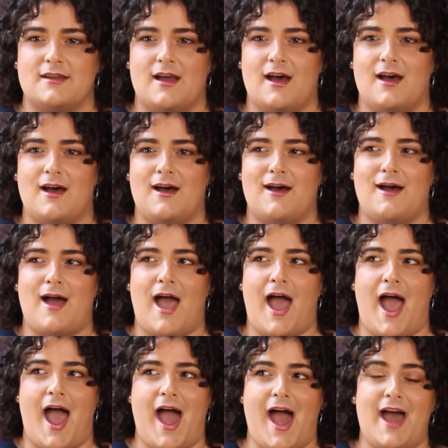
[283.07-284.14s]

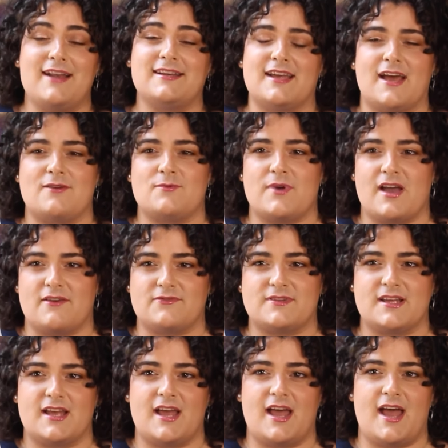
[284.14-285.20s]
And yet, we have
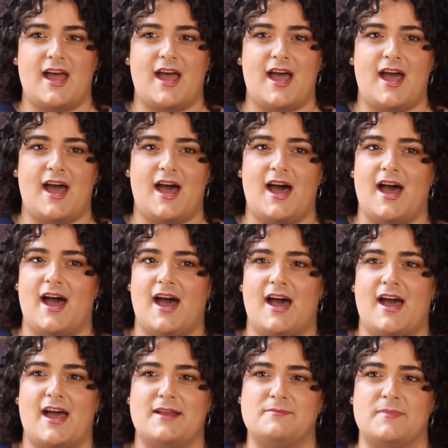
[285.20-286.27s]
to
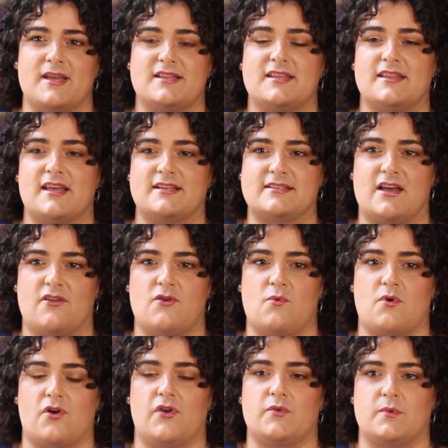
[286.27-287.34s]
admit that that's how the
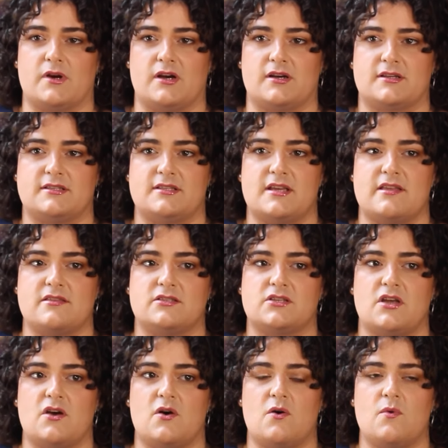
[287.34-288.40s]
world works. And
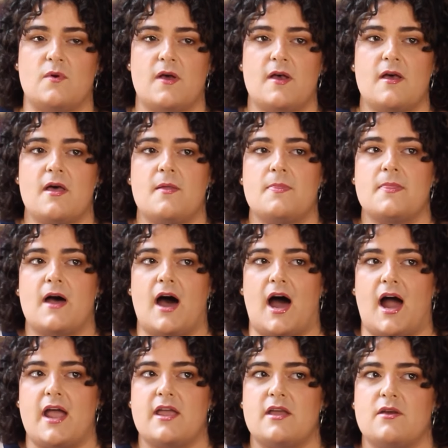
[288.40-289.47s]
so,
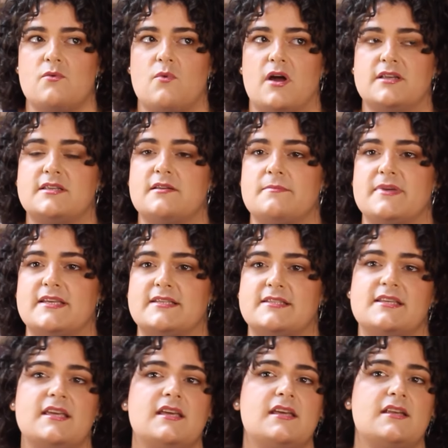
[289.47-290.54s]
I want to be
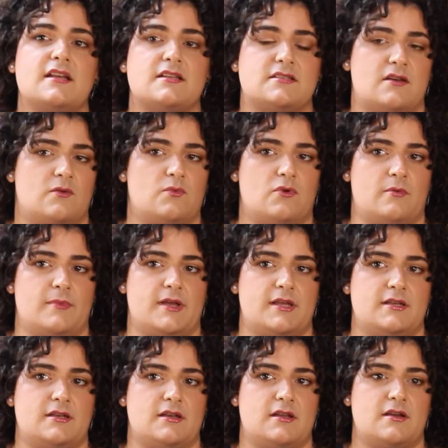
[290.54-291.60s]
seen as a
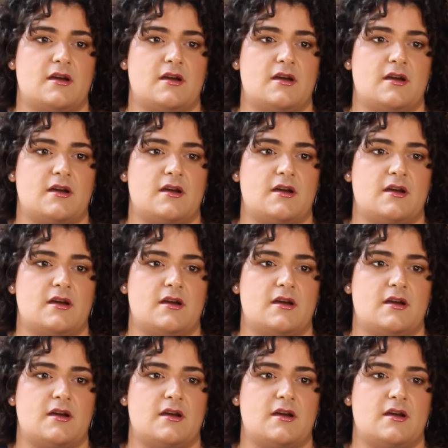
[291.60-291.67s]
woman.